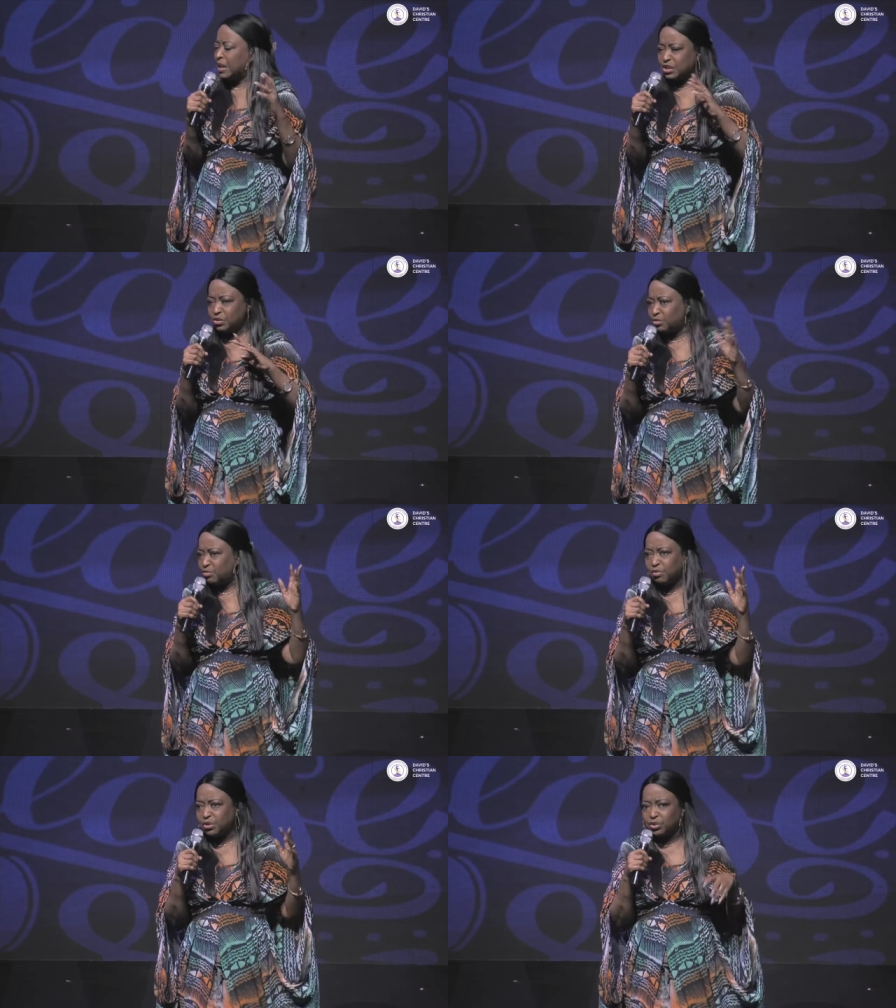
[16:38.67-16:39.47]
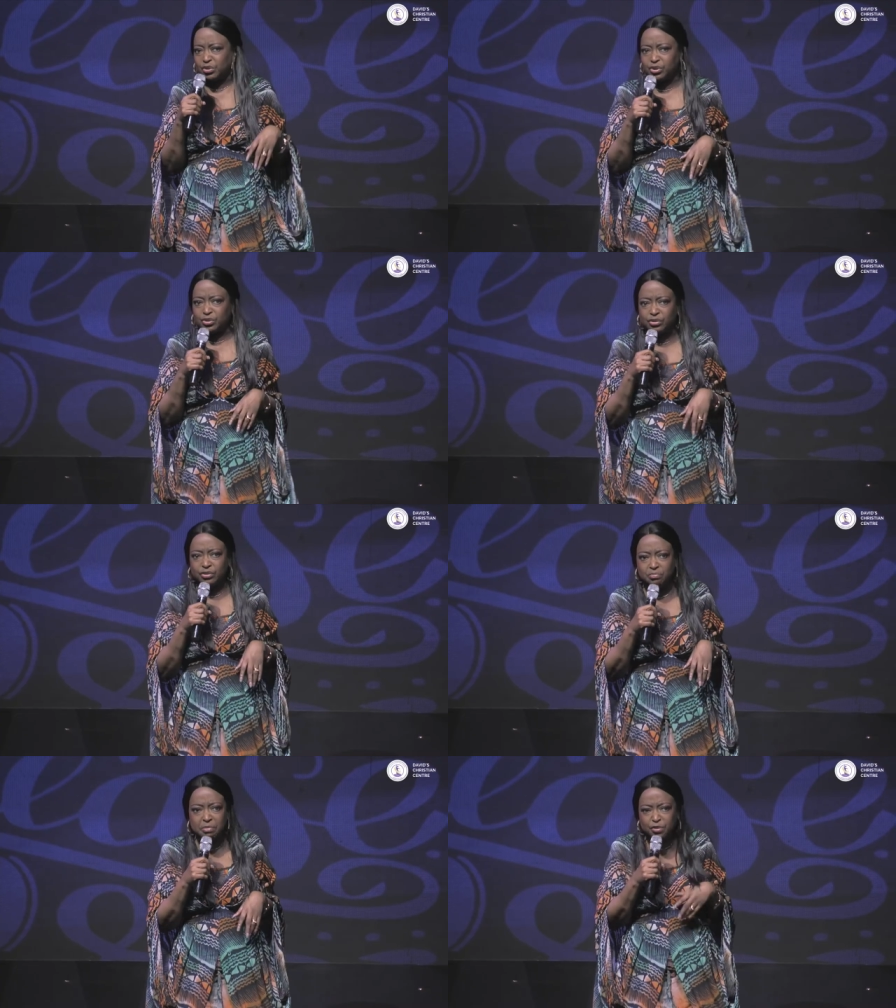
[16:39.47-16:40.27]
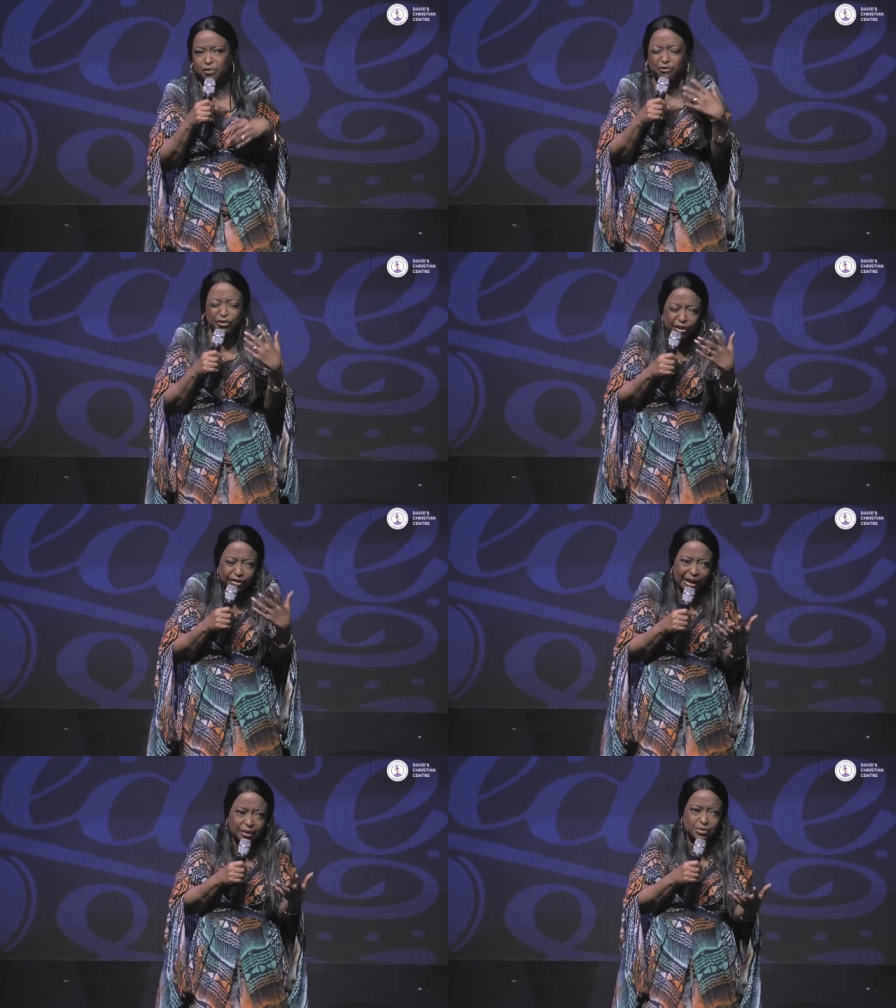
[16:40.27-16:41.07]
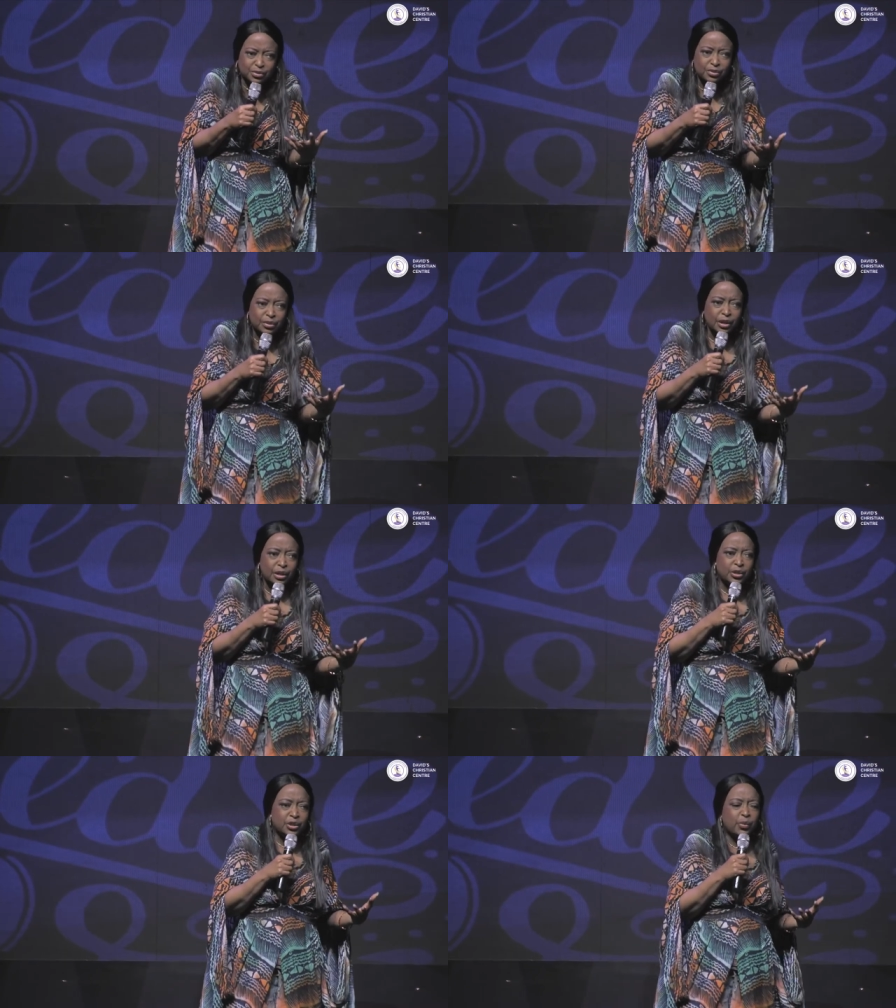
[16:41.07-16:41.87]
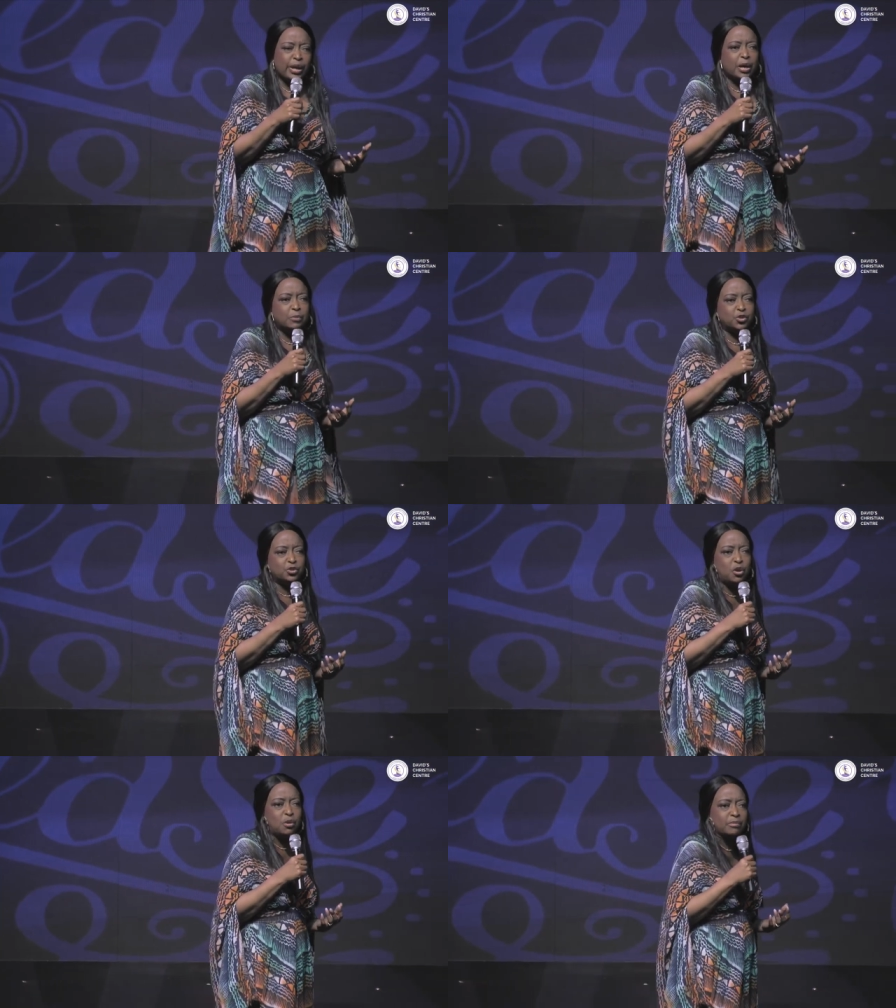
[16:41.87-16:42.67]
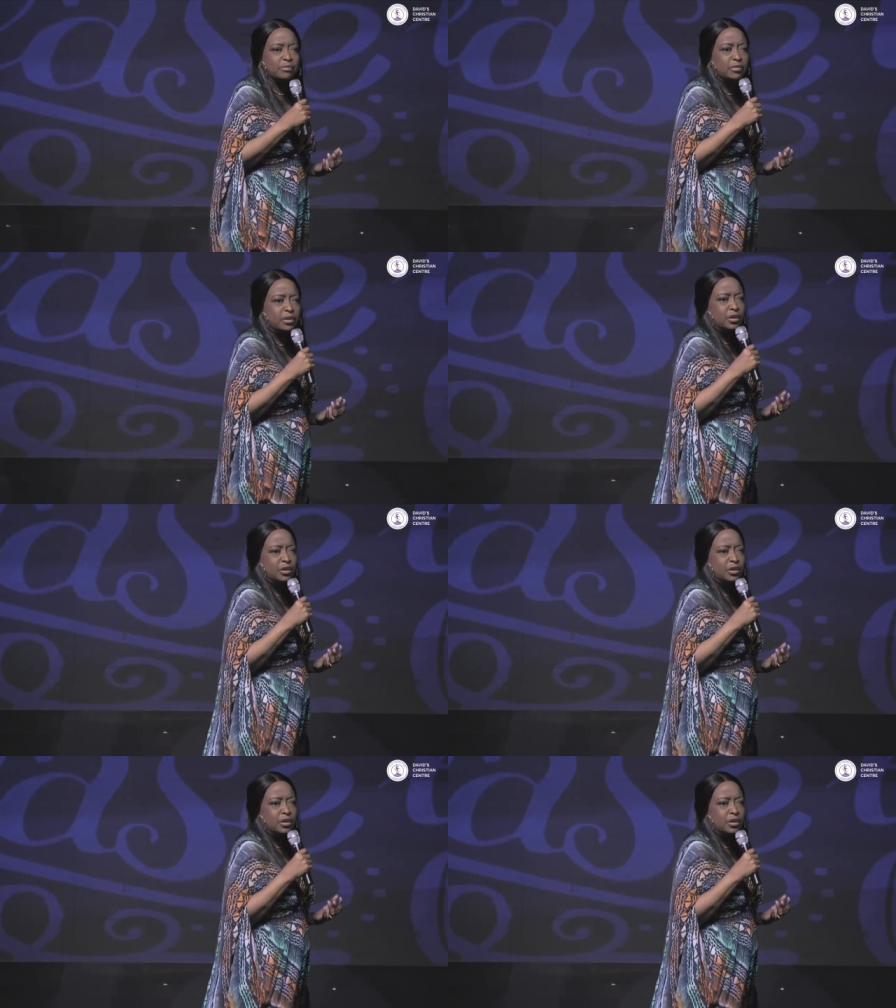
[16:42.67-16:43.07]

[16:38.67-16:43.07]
And there's nothing wrong with doctors. He figured out the way help should come.